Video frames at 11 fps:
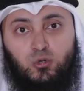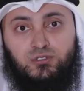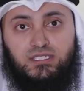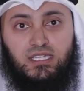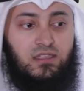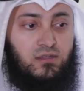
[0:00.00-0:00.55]

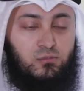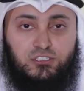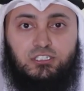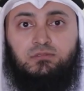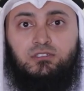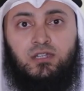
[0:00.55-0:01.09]
knows, either
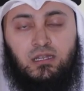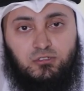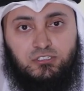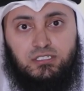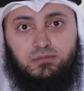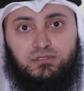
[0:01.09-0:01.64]
Muslims or
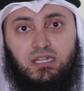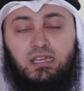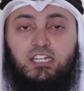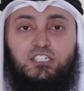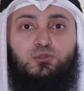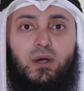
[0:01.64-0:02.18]
non-Muslims,
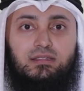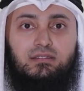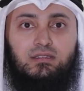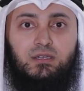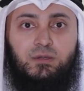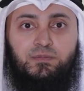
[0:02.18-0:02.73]
is
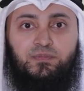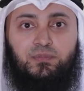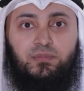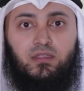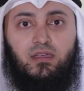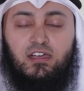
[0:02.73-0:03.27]
what?
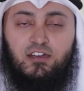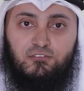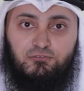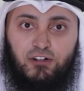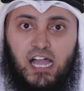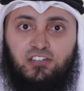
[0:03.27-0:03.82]

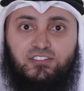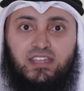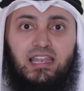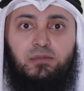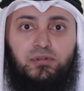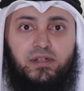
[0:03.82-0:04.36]
5
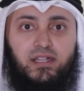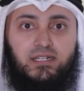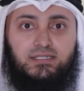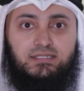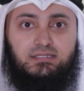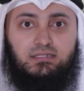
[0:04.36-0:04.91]
daily
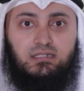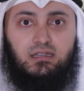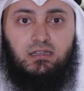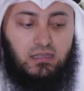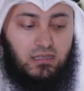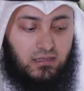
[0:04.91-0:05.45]
prayers.
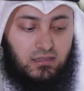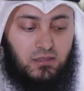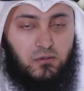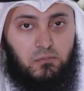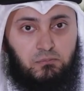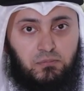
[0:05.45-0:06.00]

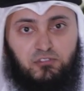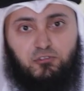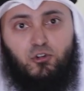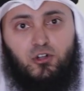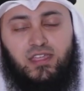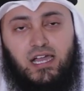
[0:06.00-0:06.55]

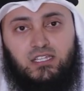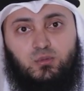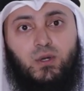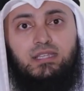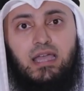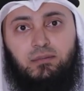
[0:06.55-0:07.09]
Before that,
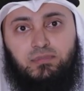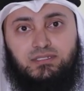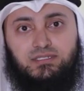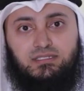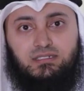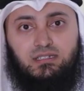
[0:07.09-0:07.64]
what
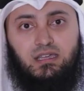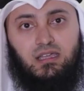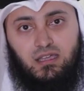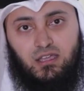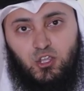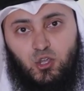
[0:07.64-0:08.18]
happens?
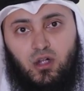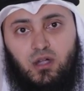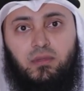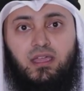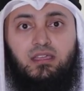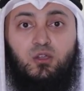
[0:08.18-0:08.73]
You are
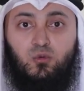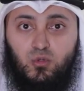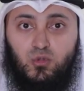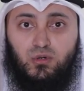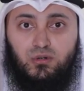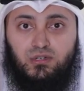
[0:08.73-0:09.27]
making
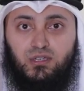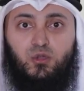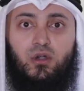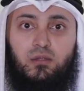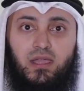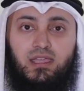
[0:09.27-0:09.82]
wudu,
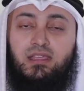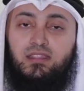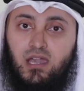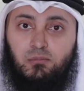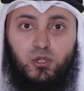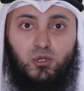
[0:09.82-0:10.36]
you are making
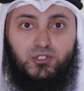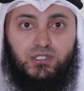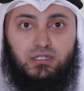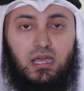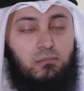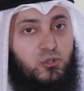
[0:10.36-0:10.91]
the
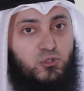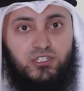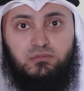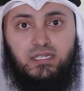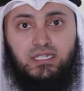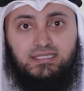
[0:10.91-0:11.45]
ablution.
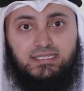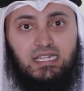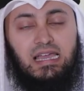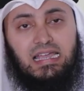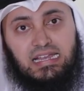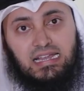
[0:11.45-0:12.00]
Ablution means
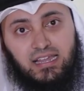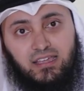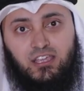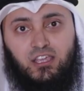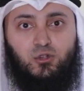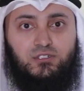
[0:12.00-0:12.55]

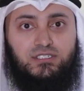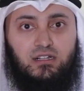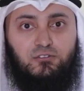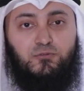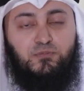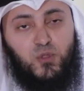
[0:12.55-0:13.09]
cleaning
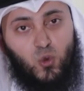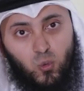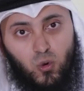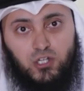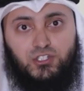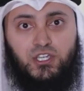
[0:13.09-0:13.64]
yourself,
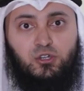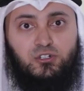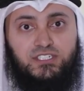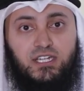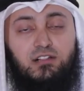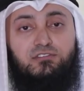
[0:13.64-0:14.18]
washing
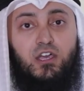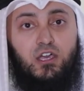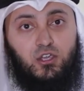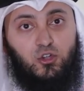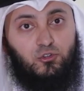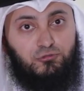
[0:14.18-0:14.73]
yourself,
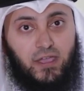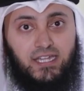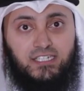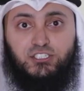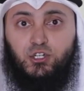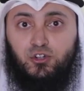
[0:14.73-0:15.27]
your
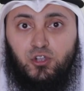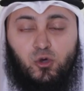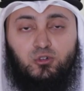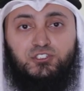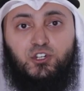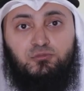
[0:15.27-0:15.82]
face, your
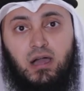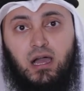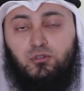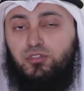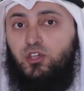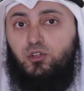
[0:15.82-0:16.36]
nose, your
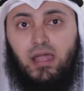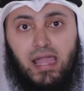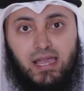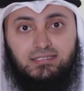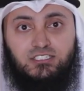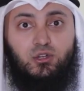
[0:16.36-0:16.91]
mouth, your
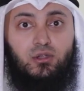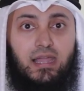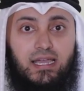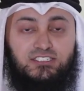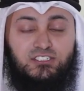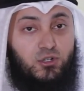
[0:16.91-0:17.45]
hands, your
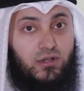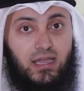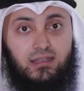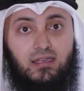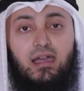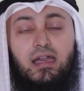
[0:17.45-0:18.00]
legs, your
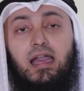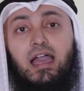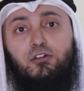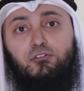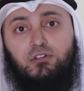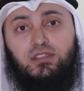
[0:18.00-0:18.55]
head,
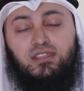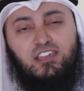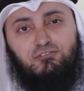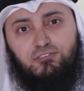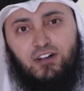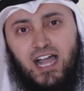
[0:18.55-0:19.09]

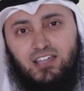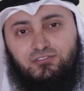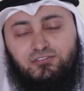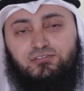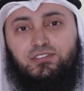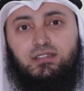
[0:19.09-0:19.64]
everything 5
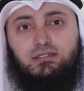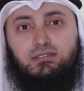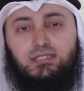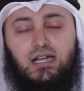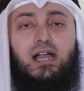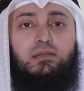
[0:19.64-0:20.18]

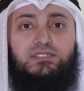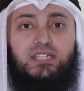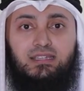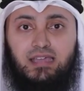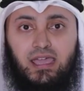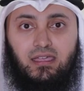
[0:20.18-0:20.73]
times
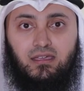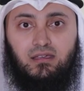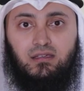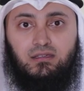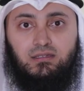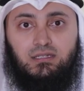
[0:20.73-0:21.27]
a day.
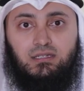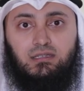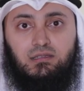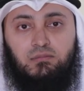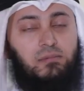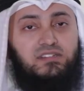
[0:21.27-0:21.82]

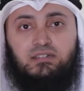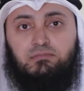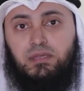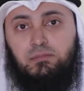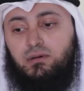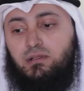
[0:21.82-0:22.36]
Maybe some
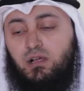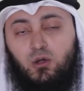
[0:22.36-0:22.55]
people